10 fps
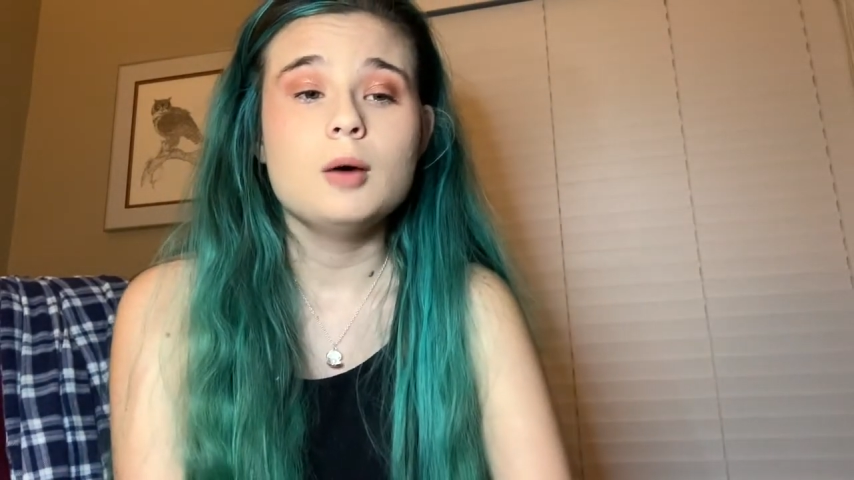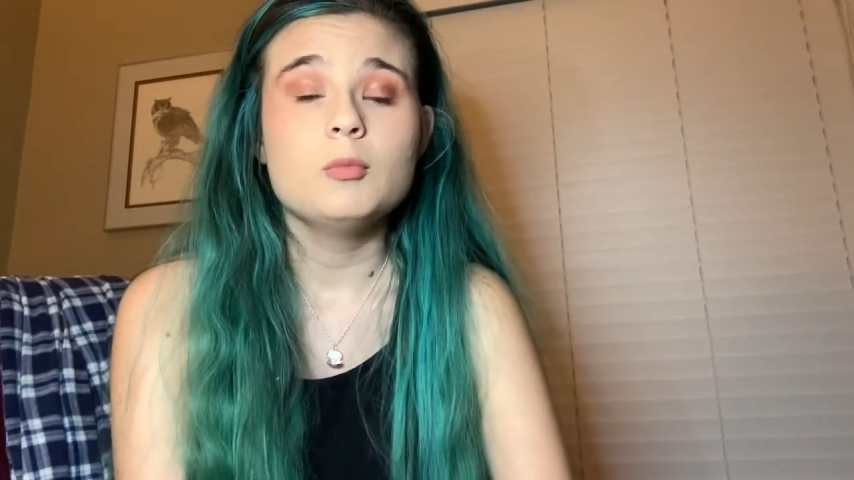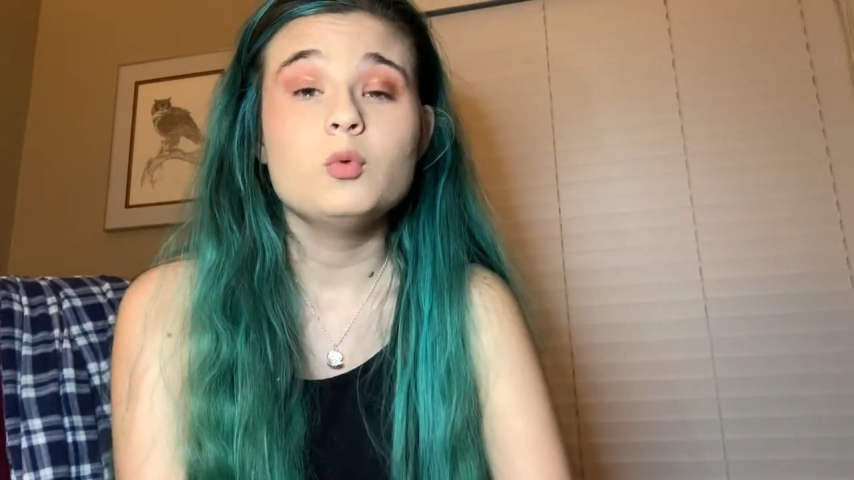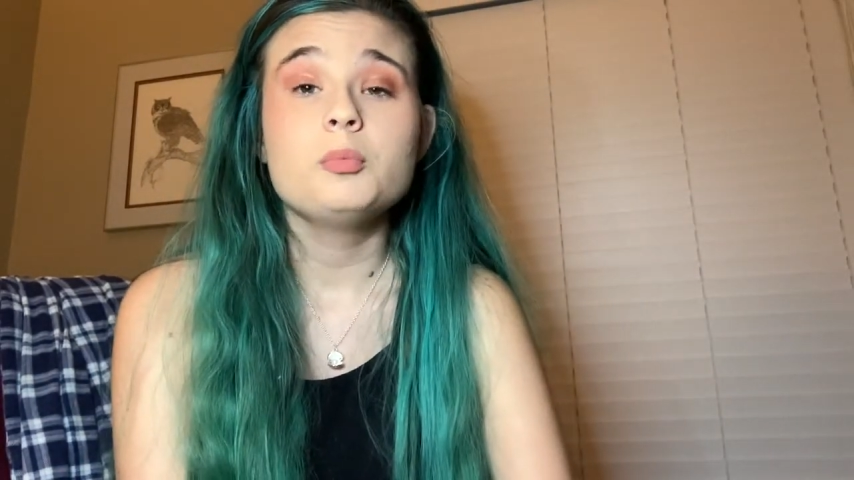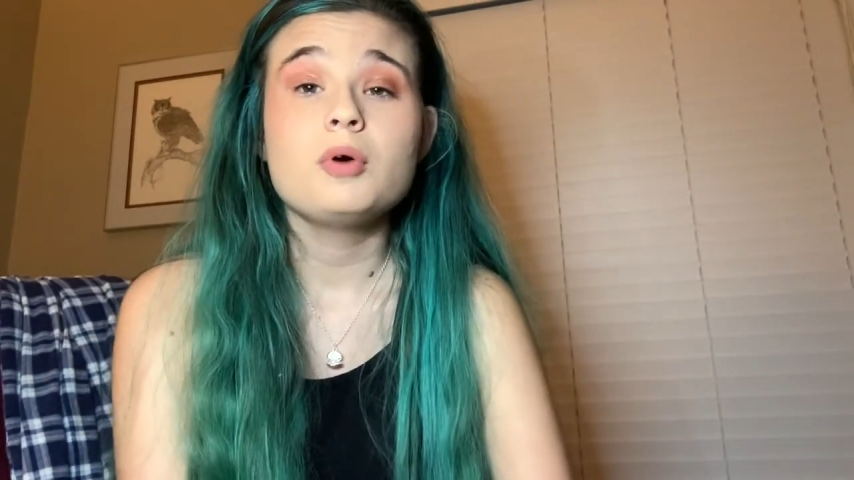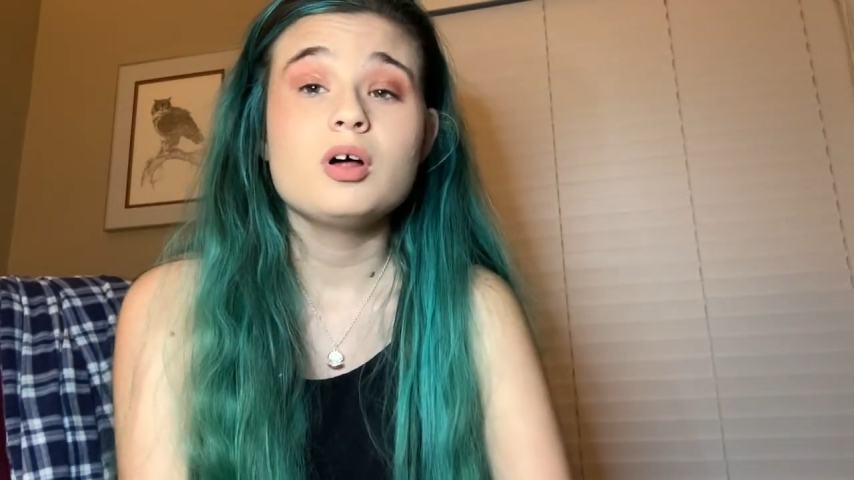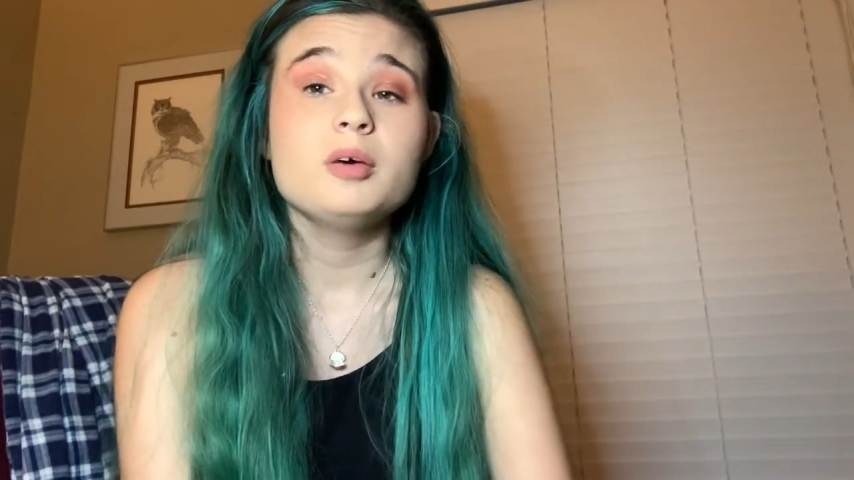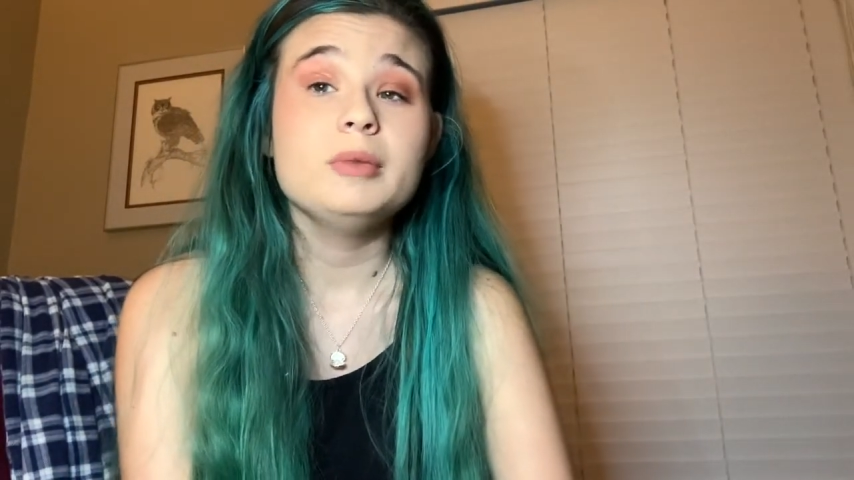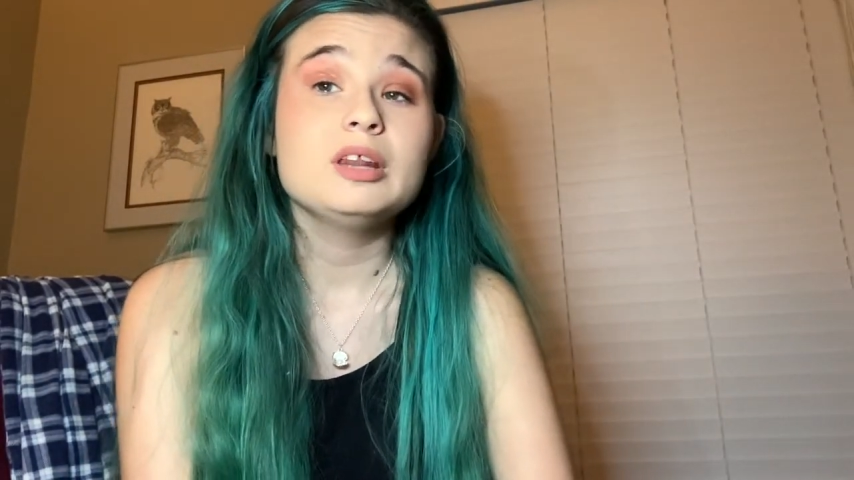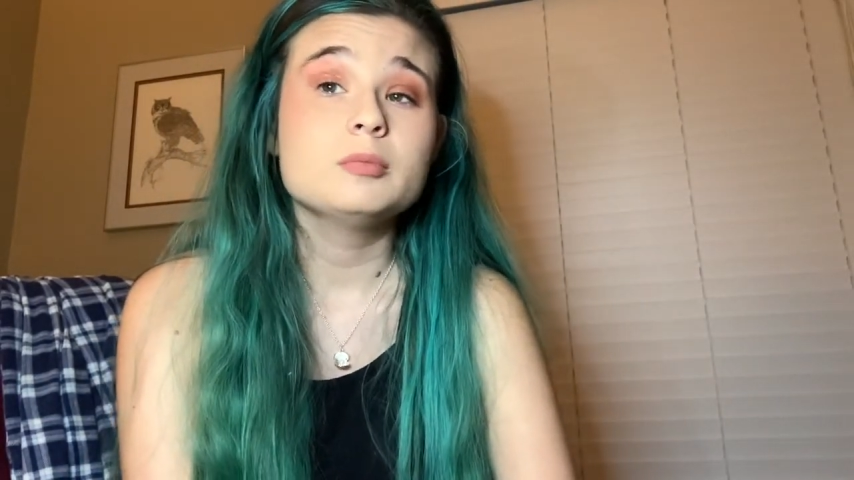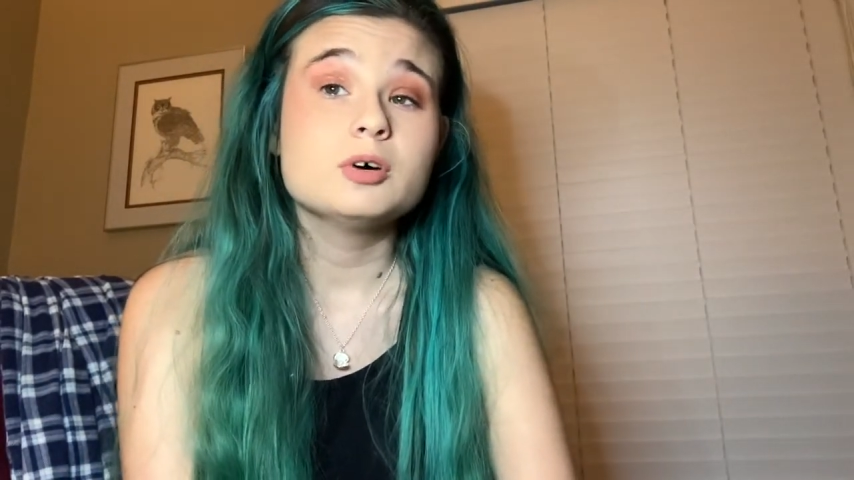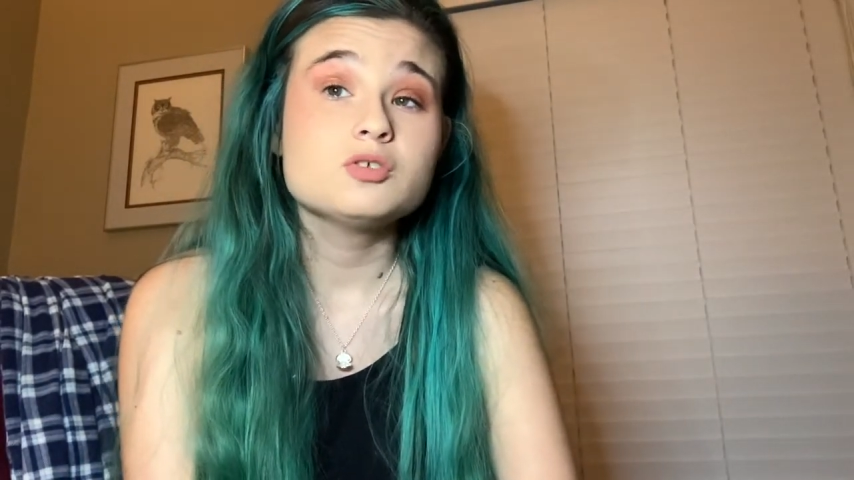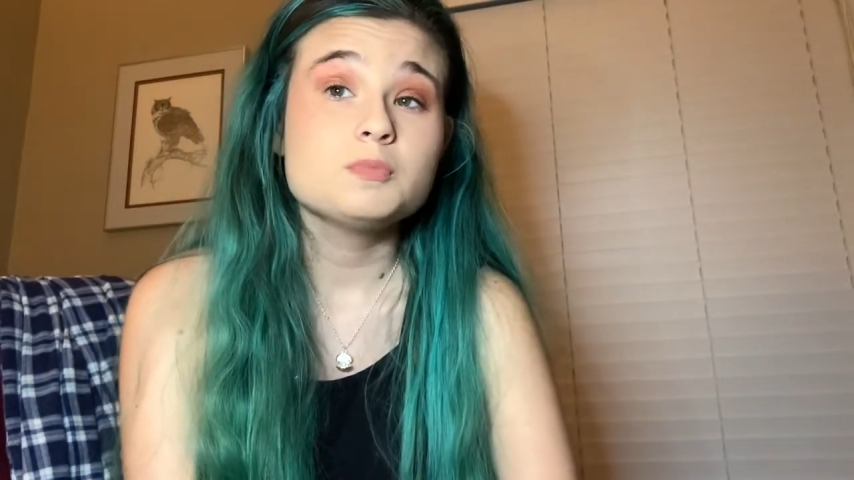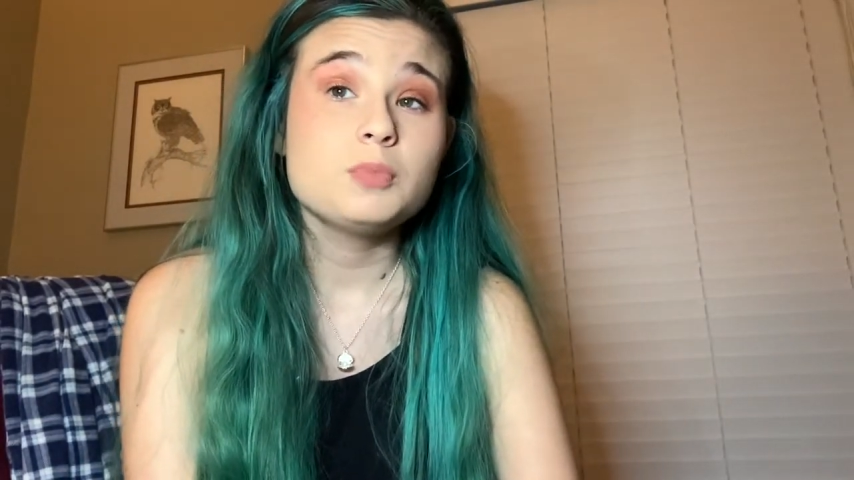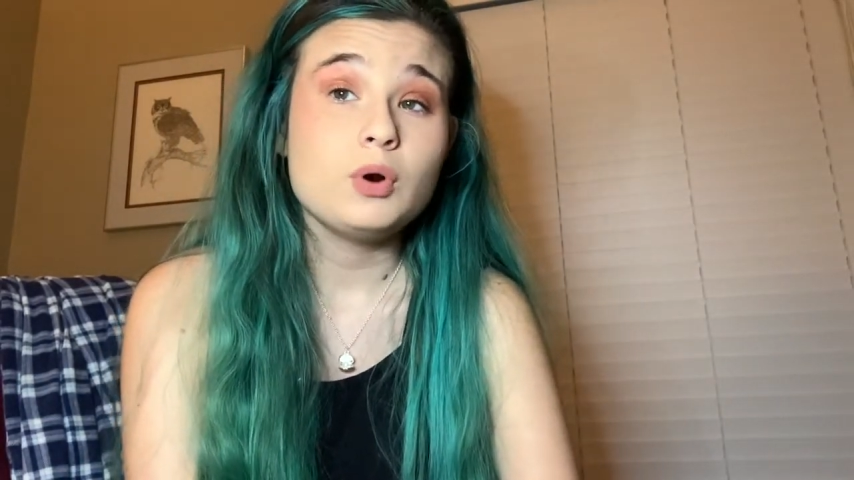would probably make the most